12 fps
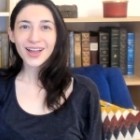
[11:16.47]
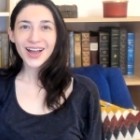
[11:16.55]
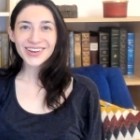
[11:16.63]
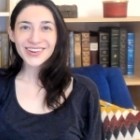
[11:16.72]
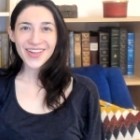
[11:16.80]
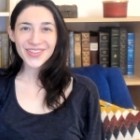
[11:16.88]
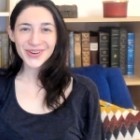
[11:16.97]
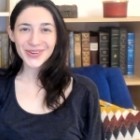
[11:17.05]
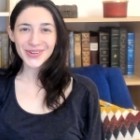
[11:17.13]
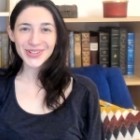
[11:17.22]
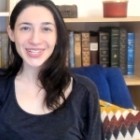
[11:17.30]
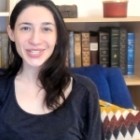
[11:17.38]
Another
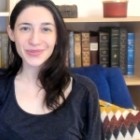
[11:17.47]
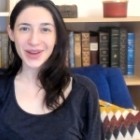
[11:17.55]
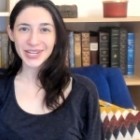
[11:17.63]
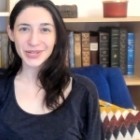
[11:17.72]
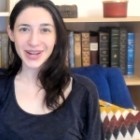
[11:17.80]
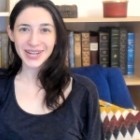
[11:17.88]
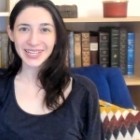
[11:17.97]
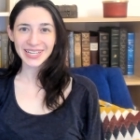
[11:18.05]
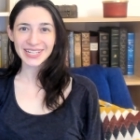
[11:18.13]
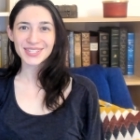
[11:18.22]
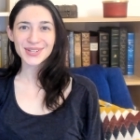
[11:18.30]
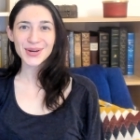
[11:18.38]
goal in
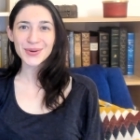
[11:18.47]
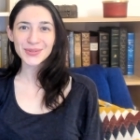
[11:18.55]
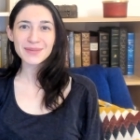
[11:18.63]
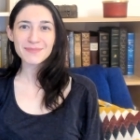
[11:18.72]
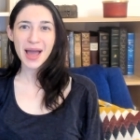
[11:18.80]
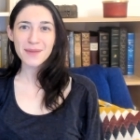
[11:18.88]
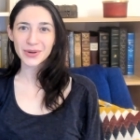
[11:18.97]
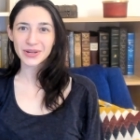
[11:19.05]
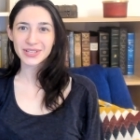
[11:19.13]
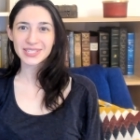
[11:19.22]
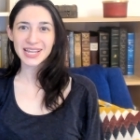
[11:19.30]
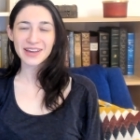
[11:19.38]
2020 is to only buy
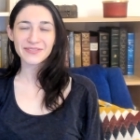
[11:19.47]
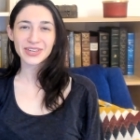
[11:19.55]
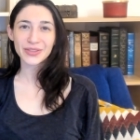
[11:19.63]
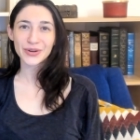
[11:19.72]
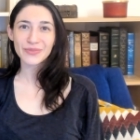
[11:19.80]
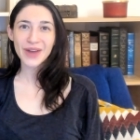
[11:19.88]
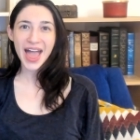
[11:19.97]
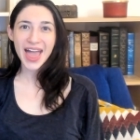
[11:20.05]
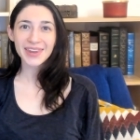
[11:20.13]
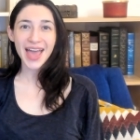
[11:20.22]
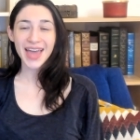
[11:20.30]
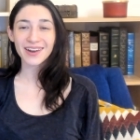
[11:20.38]
books that I've either
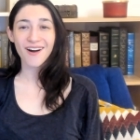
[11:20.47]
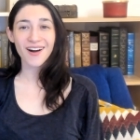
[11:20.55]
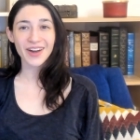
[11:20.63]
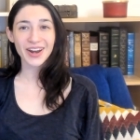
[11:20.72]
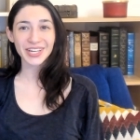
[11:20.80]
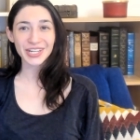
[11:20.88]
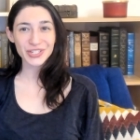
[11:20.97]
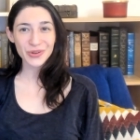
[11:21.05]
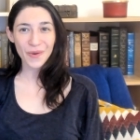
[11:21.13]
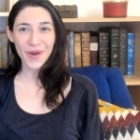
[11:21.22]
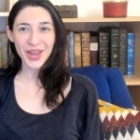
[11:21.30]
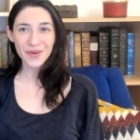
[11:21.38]
read and already
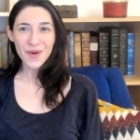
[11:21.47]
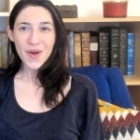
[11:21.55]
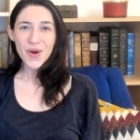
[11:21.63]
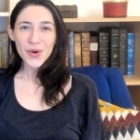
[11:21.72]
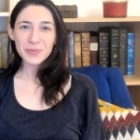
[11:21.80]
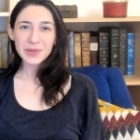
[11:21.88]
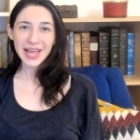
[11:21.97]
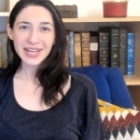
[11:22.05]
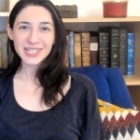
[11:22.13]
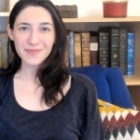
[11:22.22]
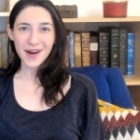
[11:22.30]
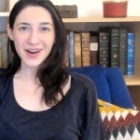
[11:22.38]
enjoyed or
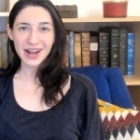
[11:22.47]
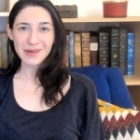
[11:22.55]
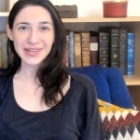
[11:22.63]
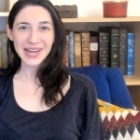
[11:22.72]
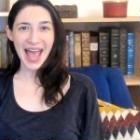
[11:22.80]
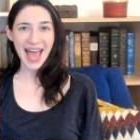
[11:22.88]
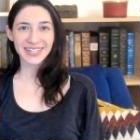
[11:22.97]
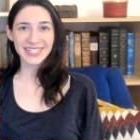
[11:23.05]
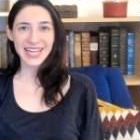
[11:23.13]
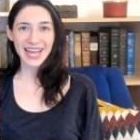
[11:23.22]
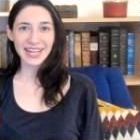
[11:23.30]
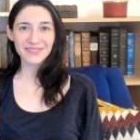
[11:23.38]
plan to mark up and
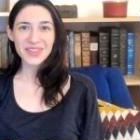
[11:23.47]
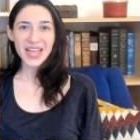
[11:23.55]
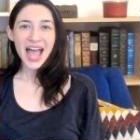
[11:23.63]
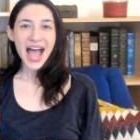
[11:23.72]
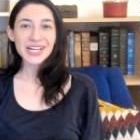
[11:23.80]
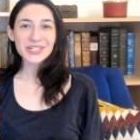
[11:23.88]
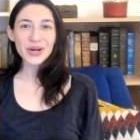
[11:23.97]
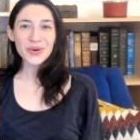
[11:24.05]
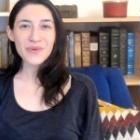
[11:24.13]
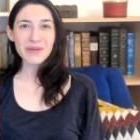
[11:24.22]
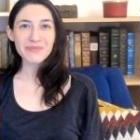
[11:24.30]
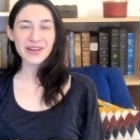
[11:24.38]
annotate. I
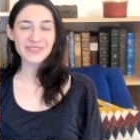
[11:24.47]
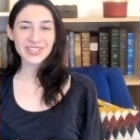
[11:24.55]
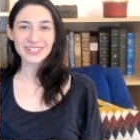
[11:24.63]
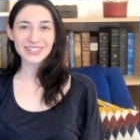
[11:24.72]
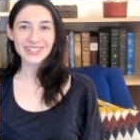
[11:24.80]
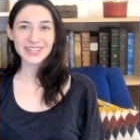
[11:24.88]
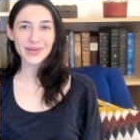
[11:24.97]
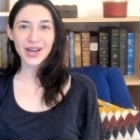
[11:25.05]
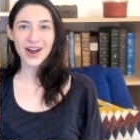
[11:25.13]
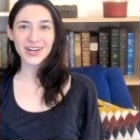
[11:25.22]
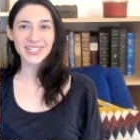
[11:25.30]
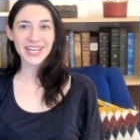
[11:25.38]
don't want my physical
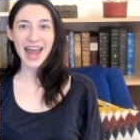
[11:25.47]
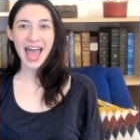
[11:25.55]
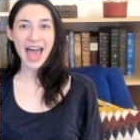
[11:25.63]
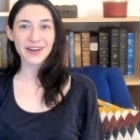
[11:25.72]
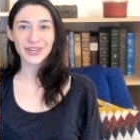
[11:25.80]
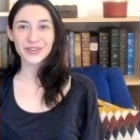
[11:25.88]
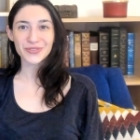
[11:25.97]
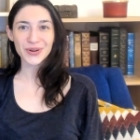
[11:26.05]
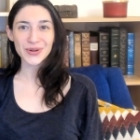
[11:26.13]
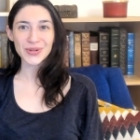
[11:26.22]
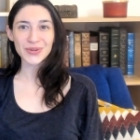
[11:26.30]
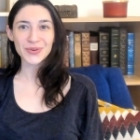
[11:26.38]
TBR to get out of
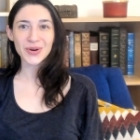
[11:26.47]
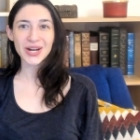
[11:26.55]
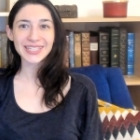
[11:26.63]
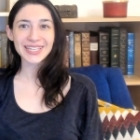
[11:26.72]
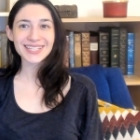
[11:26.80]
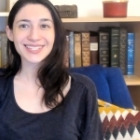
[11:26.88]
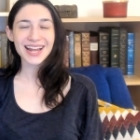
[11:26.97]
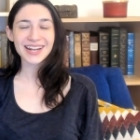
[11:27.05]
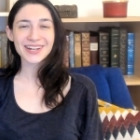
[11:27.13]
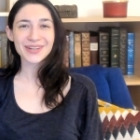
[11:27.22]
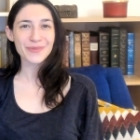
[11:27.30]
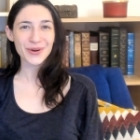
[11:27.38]
control, or at least not
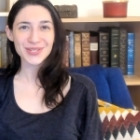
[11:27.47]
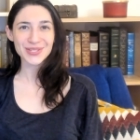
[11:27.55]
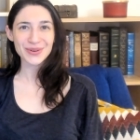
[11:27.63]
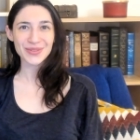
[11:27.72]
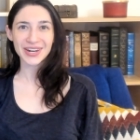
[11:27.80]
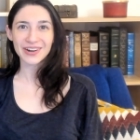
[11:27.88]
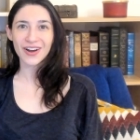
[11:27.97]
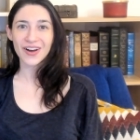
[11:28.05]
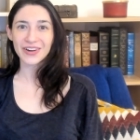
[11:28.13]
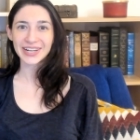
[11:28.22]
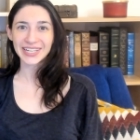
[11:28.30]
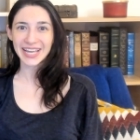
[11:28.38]
any more so than it
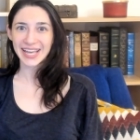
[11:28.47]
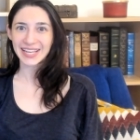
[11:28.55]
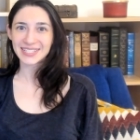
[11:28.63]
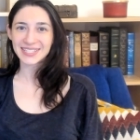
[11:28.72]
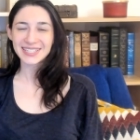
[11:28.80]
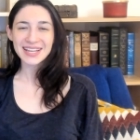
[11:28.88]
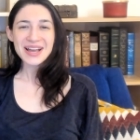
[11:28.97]
already is.